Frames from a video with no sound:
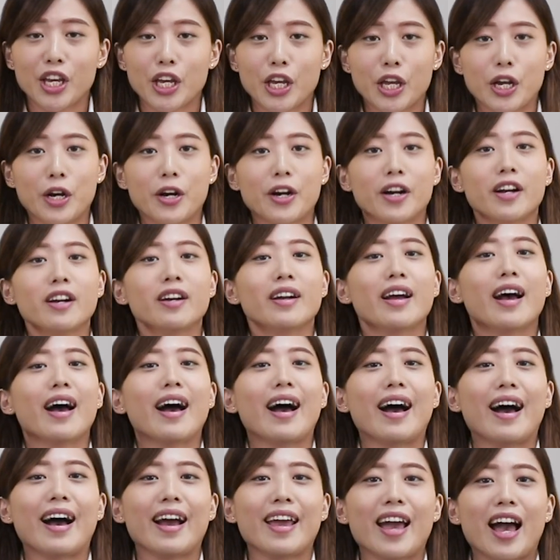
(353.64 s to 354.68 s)
here
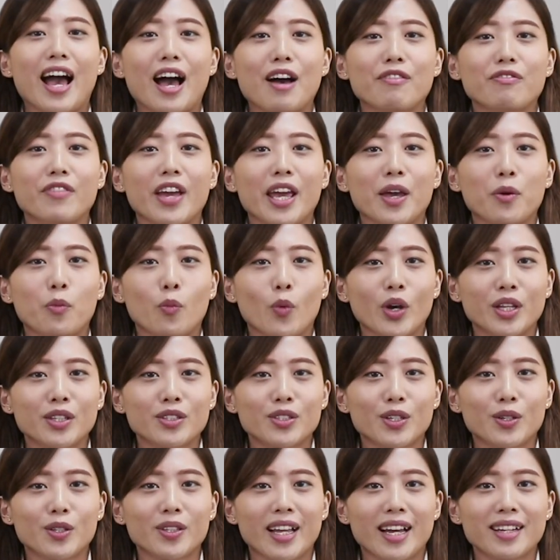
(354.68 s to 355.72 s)
I have a
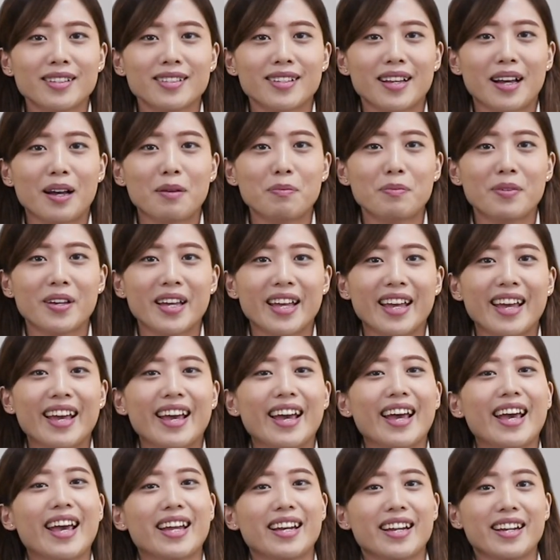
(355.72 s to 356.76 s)
Windows laptop
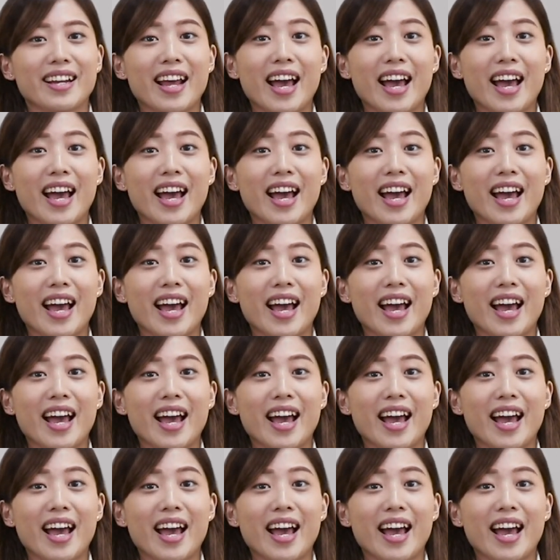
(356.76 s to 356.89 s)
and